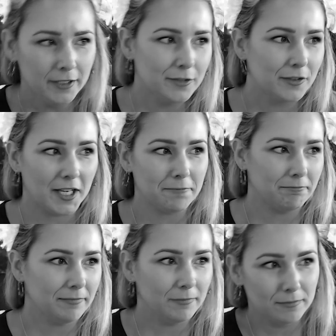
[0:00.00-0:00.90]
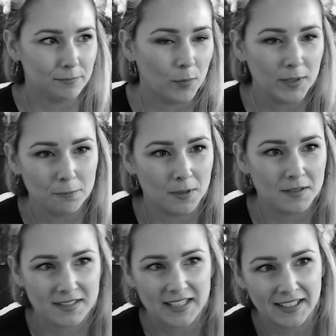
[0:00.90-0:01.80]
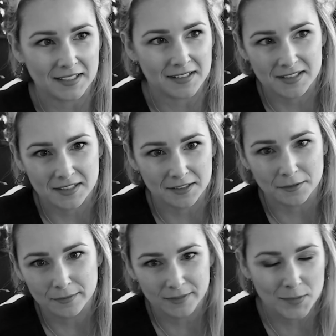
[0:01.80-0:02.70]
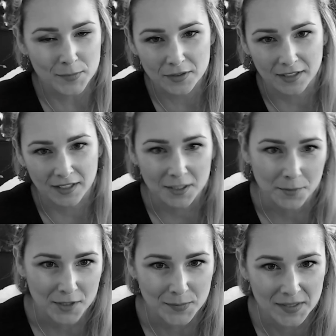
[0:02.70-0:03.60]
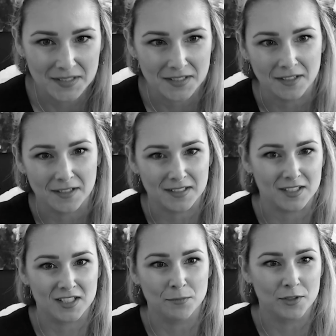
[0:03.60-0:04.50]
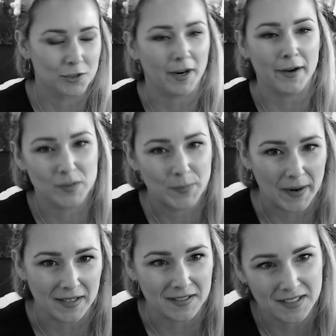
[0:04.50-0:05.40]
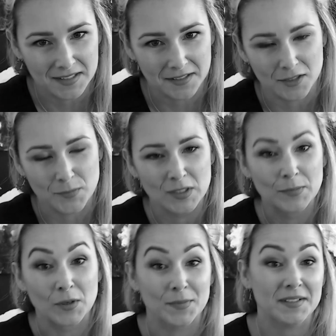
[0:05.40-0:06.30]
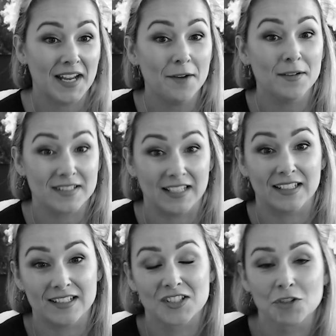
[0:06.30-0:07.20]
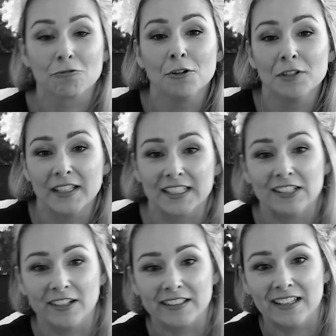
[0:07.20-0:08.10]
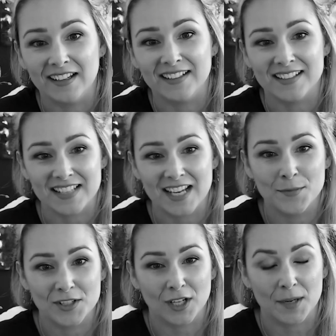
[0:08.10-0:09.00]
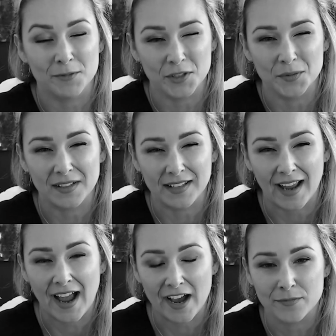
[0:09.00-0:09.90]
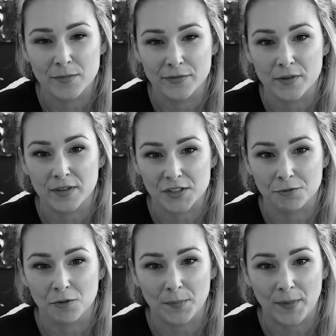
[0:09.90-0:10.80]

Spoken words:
you got zero point 0.1 seconds to communicate what your business does as someone drives by and sees it on a billboard. But now it's like it's scrolling online is how much time do you really have before they scroll